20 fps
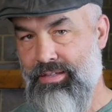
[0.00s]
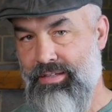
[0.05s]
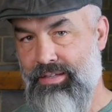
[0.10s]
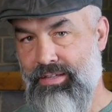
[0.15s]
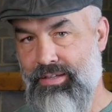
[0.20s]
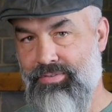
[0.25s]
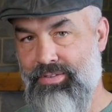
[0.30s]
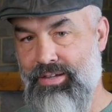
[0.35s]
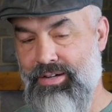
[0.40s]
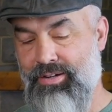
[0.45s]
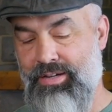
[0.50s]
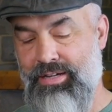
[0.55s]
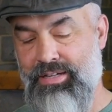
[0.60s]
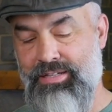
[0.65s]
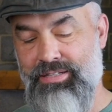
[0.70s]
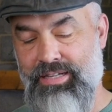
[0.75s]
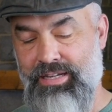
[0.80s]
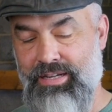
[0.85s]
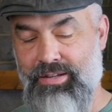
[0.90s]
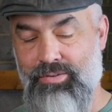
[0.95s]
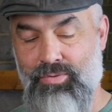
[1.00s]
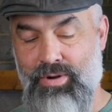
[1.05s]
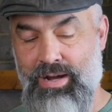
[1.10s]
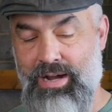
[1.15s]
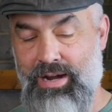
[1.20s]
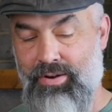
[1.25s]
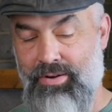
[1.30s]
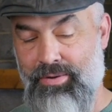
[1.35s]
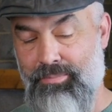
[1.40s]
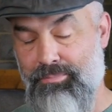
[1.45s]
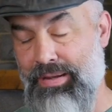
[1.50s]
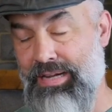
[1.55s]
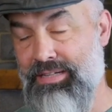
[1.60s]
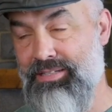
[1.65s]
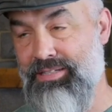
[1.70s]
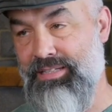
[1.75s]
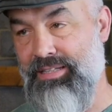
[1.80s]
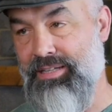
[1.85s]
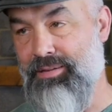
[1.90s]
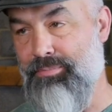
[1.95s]
If there is any wire, it
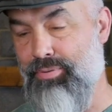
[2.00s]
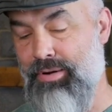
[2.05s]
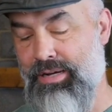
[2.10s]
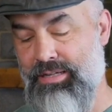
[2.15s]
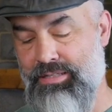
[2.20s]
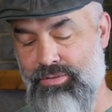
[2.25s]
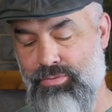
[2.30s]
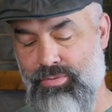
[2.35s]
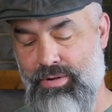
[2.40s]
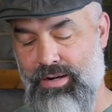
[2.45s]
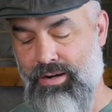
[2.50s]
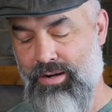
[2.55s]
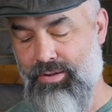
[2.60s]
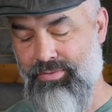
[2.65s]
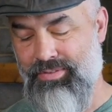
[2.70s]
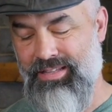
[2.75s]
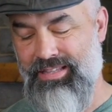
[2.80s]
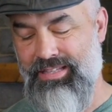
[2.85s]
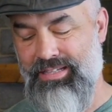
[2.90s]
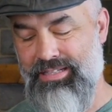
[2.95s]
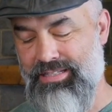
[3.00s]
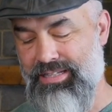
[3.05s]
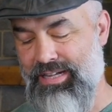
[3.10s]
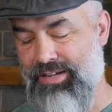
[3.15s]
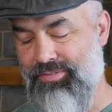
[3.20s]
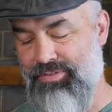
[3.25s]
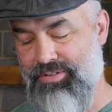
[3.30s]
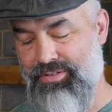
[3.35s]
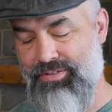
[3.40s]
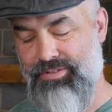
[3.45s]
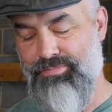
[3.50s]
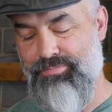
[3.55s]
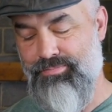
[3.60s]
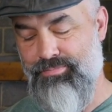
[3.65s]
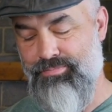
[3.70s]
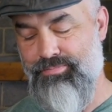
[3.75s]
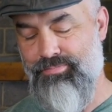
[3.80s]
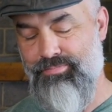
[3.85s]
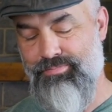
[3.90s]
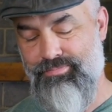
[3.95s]
basically abrades the wire off. Now this knife is
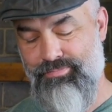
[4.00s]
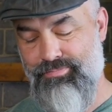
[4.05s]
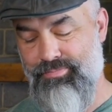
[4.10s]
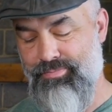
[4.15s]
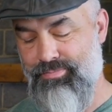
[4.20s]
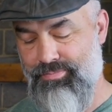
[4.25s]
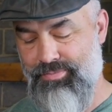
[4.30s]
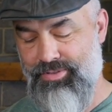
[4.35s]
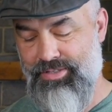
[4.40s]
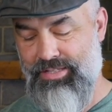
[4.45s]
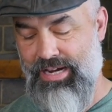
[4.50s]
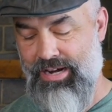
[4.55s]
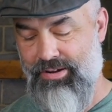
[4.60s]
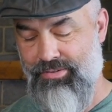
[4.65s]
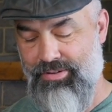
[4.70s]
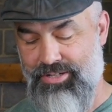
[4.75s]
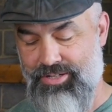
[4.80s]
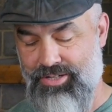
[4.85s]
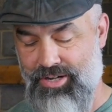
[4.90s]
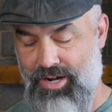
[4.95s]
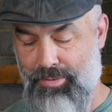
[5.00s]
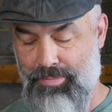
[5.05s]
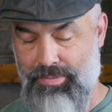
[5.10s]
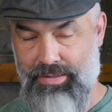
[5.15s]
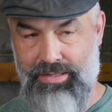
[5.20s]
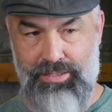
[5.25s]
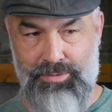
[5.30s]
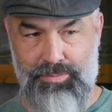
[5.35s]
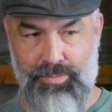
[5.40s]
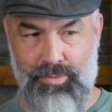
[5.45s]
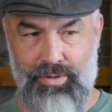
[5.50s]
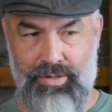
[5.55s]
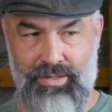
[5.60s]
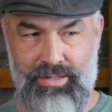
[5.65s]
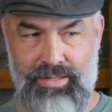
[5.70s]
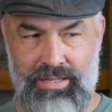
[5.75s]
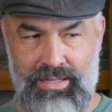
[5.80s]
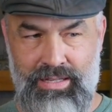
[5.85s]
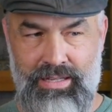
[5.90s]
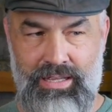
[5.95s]
scary sharp at this point.
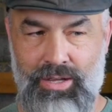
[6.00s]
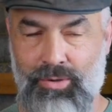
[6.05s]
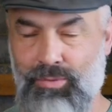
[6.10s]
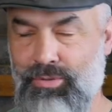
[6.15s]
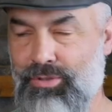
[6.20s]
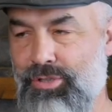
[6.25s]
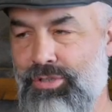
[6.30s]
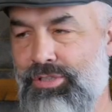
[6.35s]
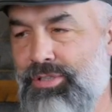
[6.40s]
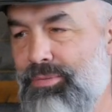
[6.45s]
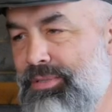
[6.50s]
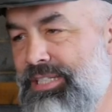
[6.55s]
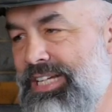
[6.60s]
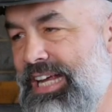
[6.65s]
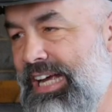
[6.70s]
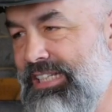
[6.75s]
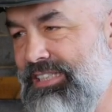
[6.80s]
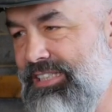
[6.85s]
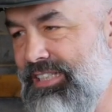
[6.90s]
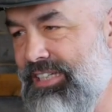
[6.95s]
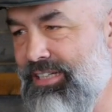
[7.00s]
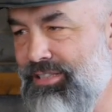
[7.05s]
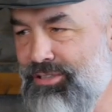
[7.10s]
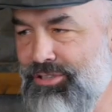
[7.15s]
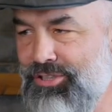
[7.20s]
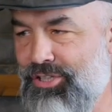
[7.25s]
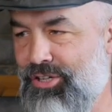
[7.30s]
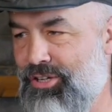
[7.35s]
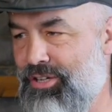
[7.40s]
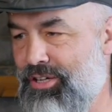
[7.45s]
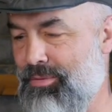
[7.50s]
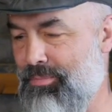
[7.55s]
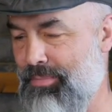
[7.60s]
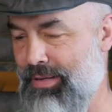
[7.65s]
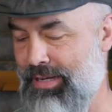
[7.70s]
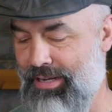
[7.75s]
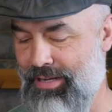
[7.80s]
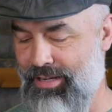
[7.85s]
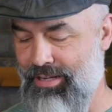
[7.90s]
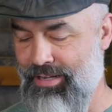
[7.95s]
And we'll do some testing. I'll show you in a
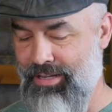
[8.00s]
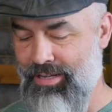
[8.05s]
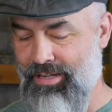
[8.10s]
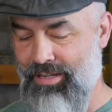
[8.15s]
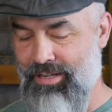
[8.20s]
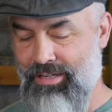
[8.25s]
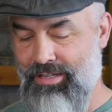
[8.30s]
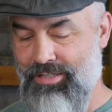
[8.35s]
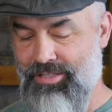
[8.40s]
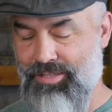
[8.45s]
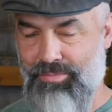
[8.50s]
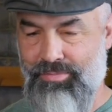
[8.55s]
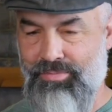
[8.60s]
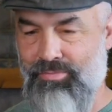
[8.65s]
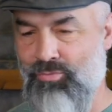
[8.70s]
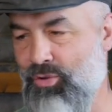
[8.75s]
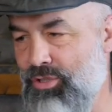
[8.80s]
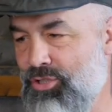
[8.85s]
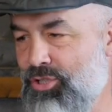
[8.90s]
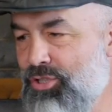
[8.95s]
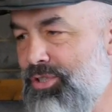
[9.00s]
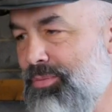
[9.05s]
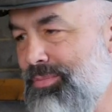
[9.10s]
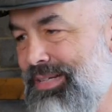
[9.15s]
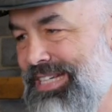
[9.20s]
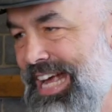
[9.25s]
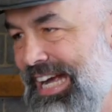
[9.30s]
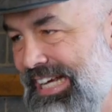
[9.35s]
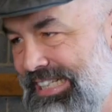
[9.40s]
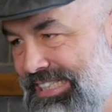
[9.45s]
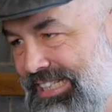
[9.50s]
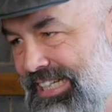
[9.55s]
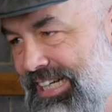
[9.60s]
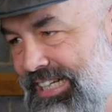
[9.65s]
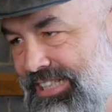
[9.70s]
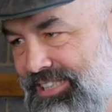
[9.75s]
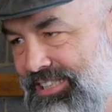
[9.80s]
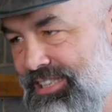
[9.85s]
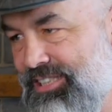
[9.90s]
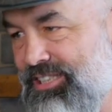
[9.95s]
minute. We'll do some test
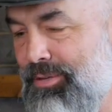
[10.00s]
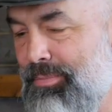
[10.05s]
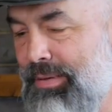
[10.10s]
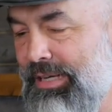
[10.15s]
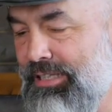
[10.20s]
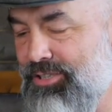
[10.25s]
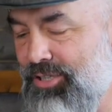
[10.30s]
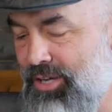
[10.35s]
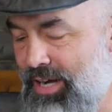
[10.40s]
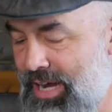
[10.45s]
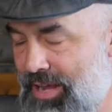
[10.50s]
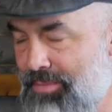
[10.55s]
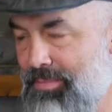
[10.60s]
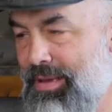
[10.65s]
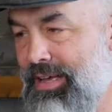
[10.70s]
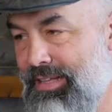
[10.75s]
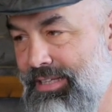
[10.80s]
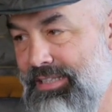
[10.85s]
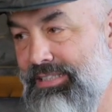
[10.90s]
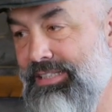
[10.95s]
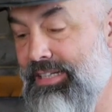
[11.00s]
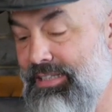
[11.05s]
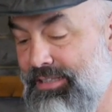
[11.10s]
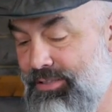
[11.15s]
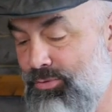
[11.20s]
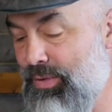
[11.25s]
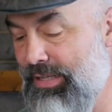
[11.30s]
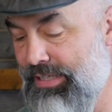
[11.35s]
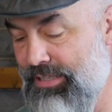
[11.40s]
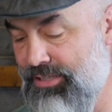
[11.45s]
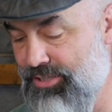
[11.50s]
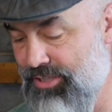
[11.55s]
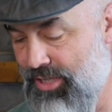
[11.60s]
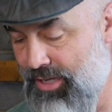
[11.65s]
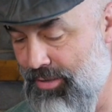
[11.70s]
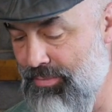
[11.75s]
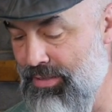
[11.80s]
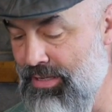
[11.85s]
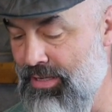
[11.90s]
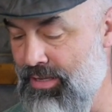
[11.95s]
cuts just to make sure, hey man, this thing is wicked
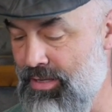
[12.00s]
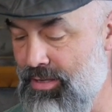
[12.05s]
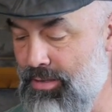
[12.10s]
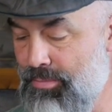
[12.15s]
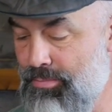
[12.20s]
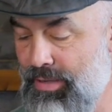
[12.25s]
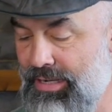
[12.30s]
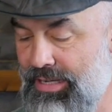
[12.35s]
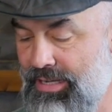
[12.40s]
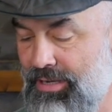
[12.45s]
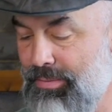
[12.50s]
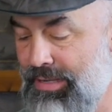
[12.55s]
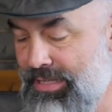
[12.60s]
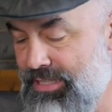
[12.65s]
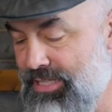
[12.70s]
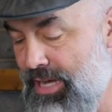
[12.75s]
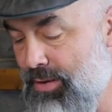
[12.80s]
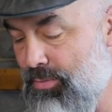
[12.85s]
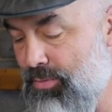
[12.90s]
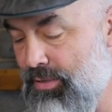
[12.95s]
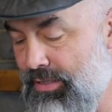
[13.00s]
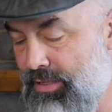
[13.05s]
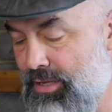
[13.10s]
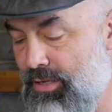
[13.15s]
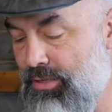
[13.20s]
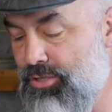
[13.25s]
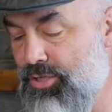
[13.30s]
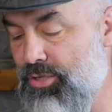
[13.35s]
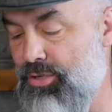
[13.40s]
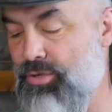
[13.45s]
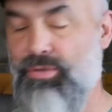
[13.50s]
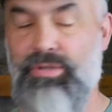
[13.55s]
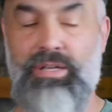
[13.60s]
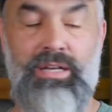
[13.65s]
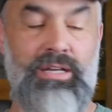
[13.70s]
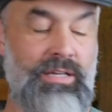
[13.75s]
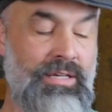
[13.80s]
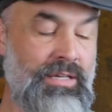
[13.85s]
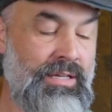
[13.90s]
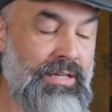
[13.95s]
sharp. But in the meantime, we're going to go to
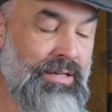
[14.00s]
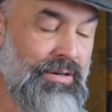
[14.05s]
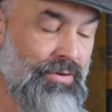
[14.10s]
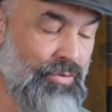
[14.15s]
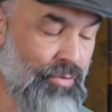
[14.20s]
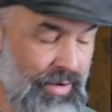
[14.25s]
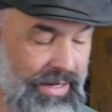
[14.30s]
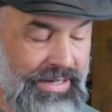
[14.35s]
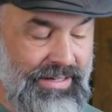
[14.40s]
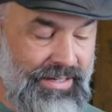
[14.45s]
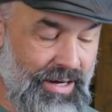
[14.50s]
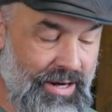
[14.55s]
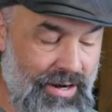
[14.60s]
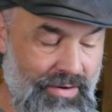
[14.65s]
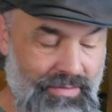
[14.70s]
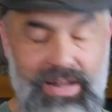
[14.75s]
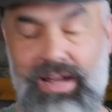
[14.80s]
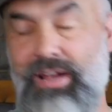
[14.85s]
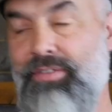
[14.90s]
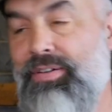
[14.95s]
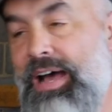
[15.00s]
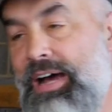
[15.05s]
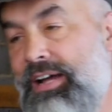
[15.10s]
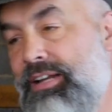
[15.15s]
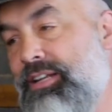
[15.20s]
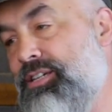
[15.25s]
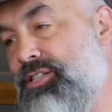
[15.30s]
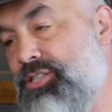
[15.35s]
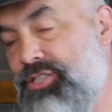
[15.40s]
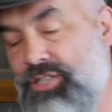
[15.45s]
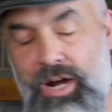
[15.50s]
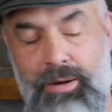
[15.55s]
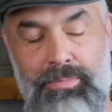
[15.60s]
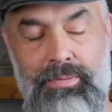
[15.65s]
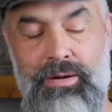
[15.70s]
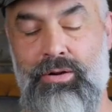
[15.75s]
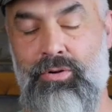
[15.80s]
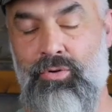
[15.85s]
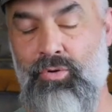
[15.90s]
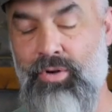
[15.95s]
the recurve knife. How do you sharpen
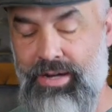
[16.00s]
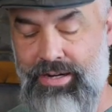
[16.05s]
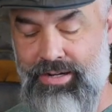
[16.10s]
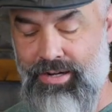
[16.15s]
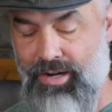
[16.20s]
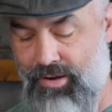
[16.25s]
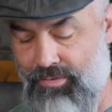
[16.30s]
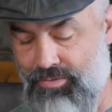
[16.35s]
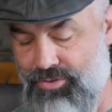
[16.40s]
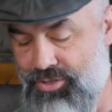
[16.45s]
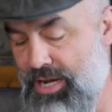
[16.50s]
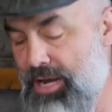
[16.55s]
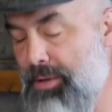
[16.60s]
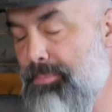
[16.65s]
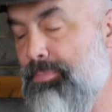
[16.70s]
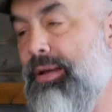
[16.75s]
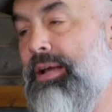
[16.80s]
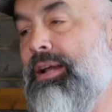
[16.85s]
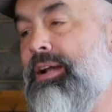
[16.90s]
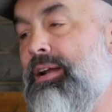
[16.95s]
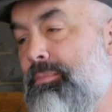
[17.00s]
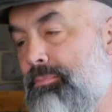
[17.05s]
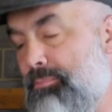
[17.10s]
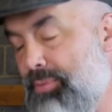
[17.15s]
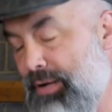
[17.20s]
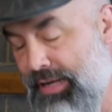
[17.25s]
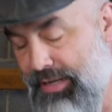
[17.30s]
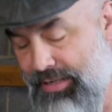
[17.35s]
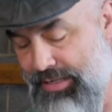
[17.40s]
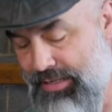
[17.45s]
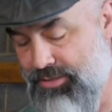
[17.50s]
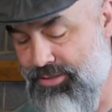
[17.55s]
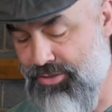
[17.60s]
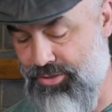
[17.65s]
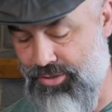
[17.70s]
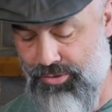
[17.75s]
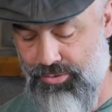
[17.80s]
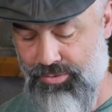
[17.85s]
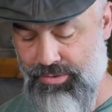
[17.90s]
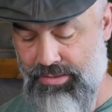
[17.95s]
a recurve? Giant pain in the butt. That's
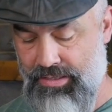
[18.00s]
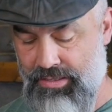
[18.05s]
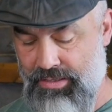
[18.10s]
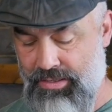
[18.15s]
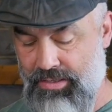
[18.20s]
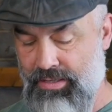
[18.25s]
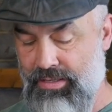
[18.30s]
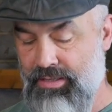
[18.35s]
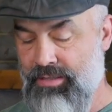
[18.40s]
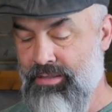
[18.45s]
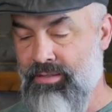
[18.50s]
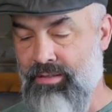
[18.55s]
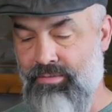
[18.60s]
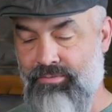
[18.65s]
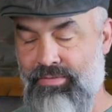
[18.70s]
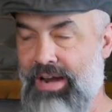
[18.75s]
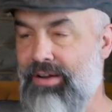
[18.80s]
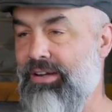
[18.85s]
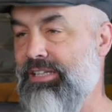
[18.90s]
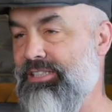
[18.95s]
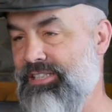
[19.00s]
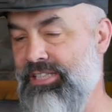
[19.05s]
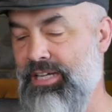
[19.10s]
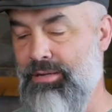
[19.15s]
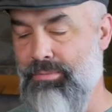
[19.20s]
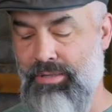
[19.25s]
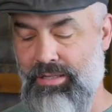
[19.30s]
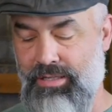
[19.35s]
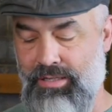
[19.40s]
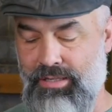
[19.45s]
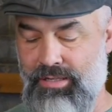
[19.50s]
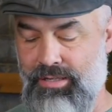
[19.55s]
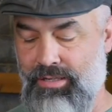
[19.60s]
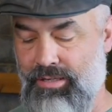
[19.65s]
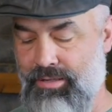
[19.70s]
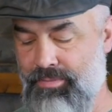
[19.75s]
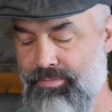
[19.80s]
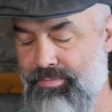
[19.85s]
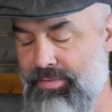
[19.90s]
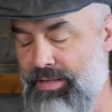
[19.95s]
true. Very
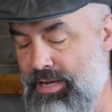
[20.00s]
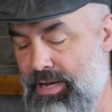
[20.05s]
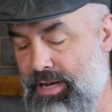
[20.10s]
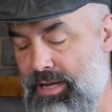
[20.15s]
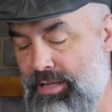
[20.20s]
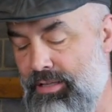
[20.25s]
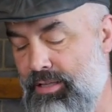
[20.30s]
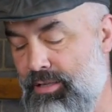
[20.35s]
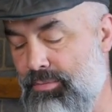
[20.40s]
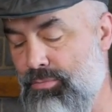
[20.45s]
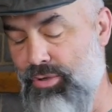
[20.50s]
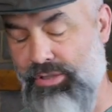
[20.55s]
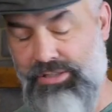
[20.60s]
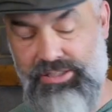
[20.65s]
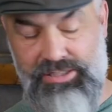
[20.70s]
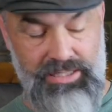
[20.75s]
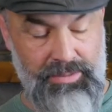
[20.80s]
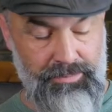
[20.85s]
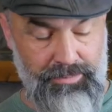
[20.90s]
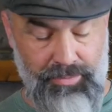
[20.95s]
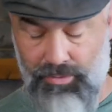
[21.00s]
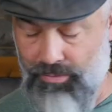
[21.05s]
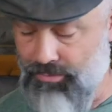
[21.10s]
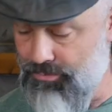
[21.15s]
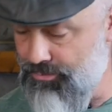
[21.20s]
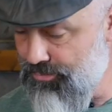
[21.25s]
similar, a little more simple.